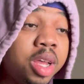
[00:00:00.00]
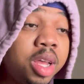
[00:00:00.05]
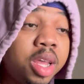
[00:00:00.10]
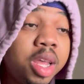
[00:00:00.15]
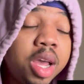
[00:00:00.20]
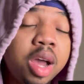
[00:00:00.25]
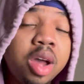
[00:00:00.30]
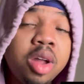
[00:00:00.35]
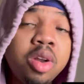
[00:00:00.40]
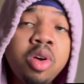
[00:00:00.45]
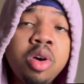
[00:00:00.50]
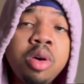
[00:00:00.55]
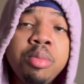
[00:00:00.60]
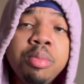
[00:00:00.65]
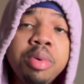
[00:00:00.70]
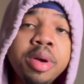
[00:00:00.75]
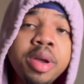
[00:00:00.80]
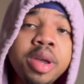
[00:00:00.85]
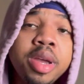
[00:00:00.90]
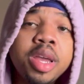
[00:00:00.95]
y'all know I'm
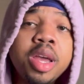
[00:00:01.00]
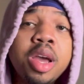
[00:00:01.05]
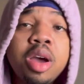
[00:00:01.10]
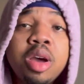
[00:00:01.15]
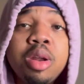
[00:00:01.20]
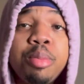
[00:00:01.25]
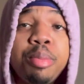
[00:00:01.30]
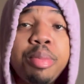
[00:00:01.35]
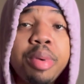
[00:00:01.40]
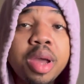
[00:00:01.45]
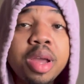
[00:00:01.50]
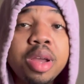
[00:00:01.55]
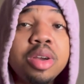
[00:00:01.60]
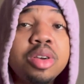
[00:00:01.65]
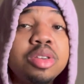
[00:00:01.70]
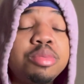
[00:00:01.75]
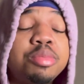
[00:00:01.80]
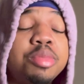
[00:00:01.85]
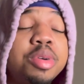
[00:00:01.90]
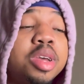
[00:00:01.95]
bringing y'all the
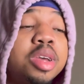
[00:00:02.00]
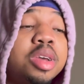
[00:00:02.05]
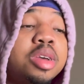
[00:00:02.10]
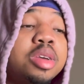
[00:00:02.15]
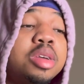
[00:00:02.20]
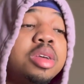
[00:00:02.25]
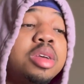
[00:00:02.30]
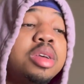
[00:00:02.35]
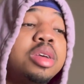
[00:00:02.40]
bangers, man.